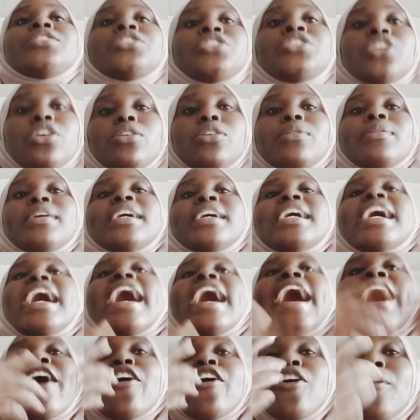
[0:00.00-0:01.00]
So,
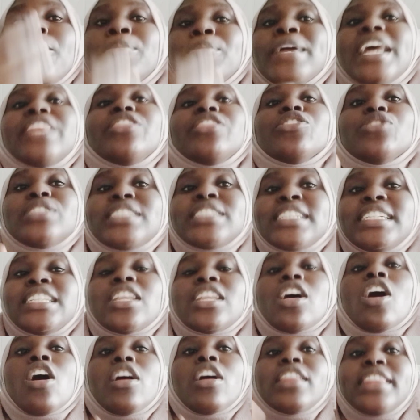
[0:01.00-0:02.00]
I hope you are noting
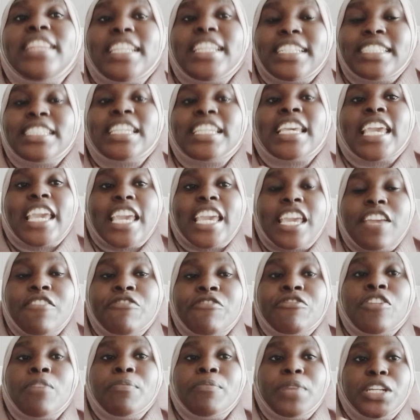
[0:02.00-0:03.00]
all this key
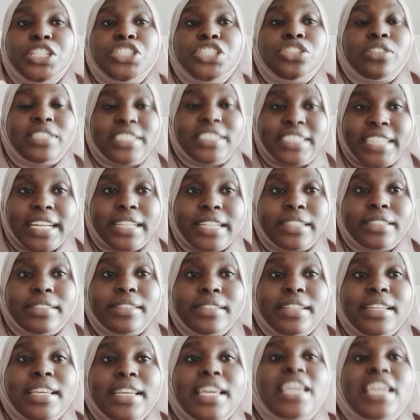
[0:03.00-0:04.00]
information down.
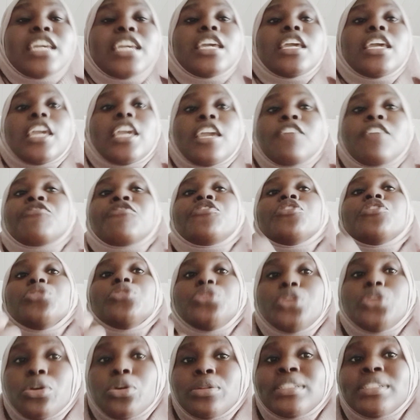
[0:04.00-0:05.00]
If you
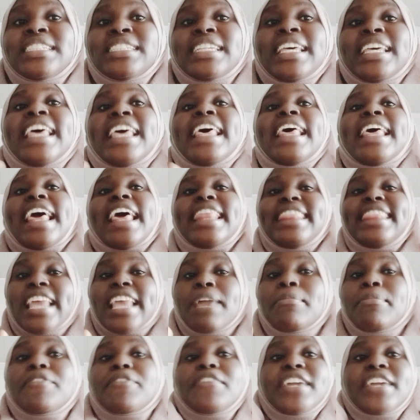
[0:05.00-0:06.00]
don't, and
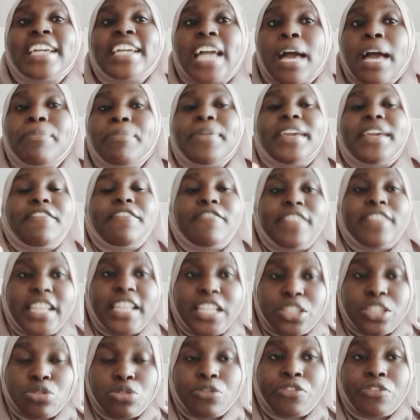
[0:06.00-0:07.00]
let me recap
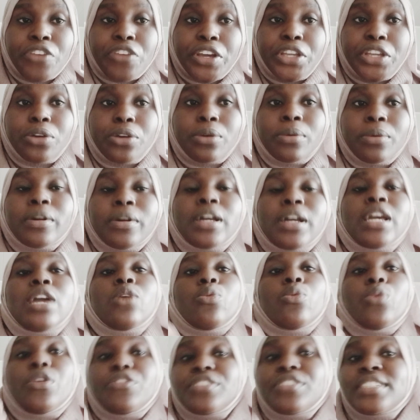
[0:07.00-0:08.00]
it too for you.
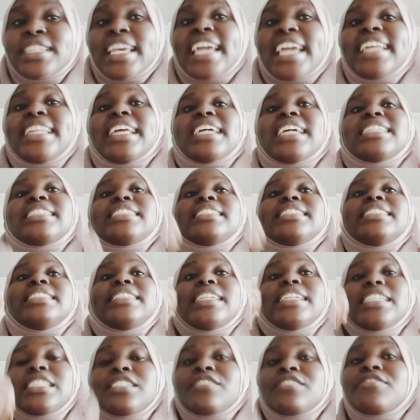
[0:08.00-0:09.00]
We've said that
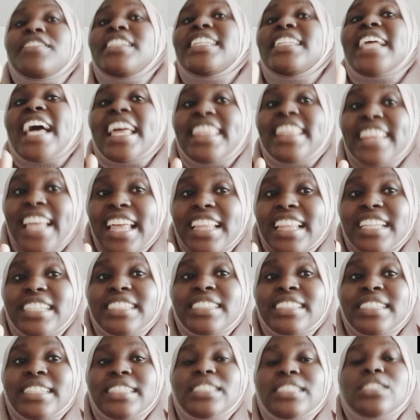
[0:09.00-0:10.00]
this field
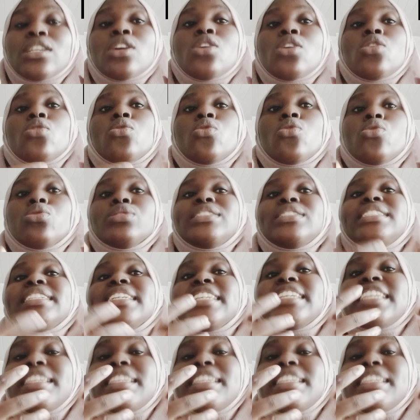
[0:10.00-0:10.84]
analysis would